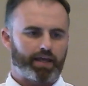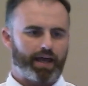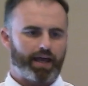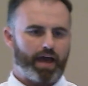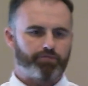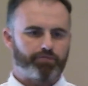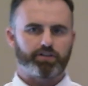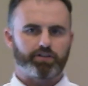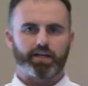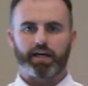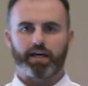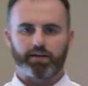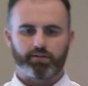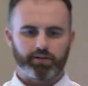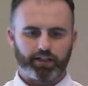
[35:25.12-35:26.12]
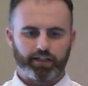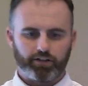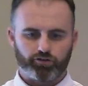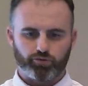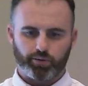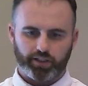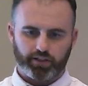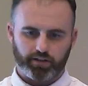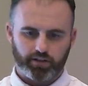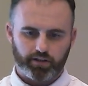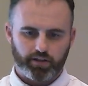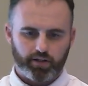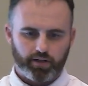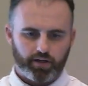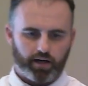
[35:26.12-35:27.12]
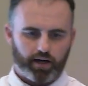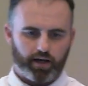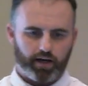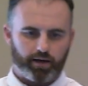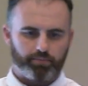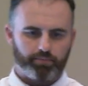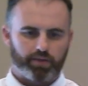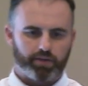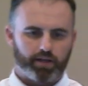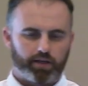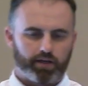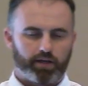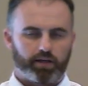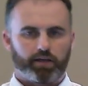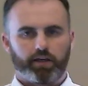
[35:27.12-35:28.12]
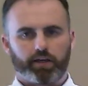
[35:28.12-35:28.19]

every day, each week. He